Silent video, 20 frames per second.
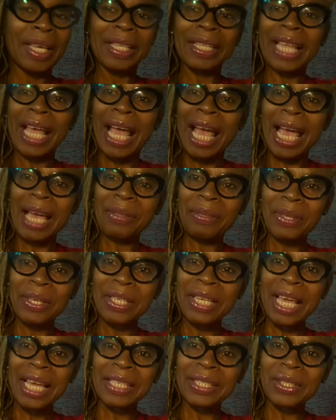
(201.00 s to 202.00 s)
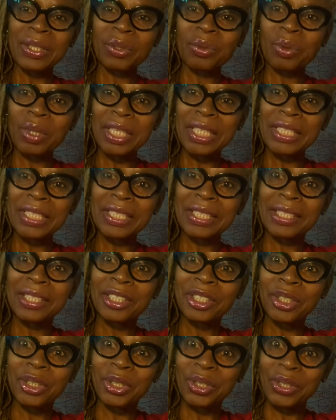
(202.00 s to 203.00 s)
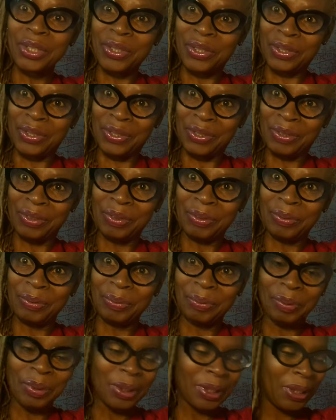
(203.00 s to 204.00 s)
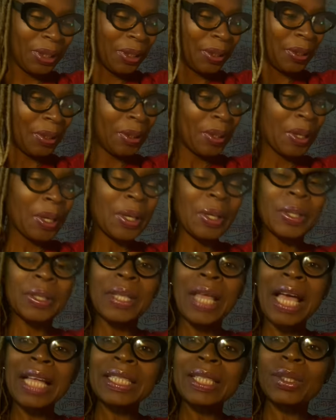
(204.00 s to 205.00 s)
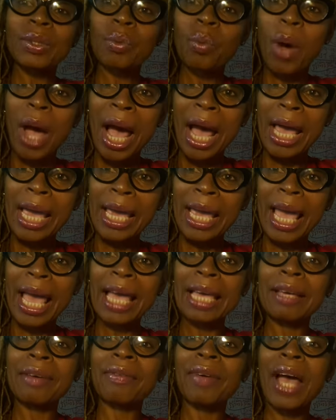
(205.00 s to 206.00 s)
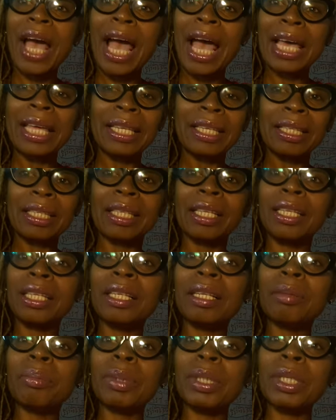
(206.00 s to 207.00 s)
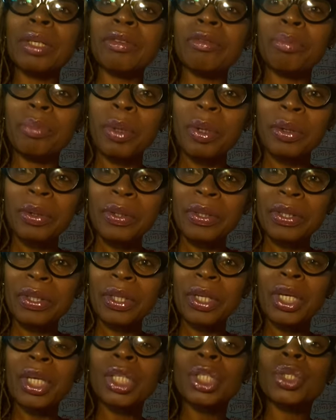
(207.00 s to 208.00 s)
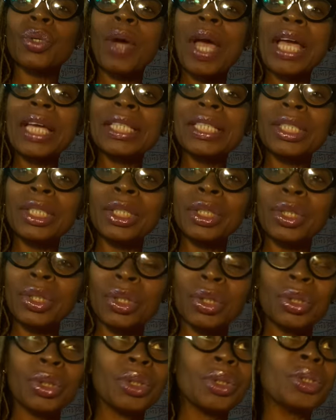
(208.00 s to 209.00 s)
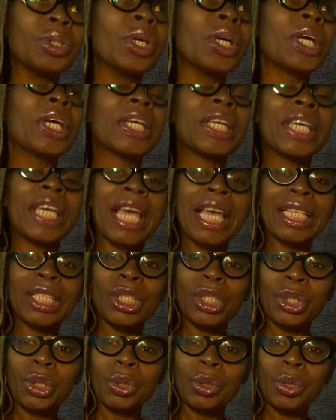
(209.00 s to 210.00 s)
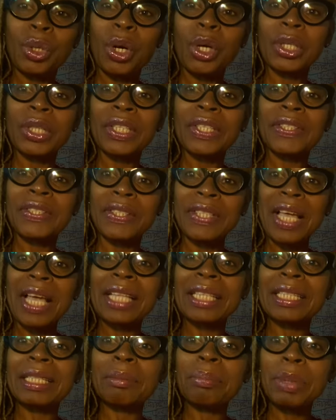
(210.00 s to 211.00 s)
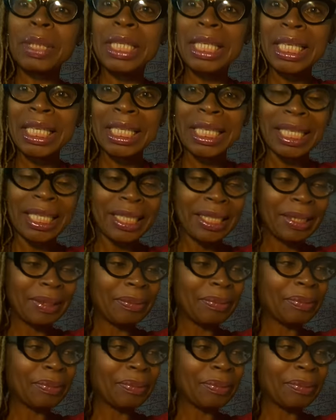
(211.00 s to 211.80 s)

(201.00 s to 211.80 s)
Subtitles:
Now I think that is really delicious. That's why I have had a little bit of bother trying to get to understand the beginning.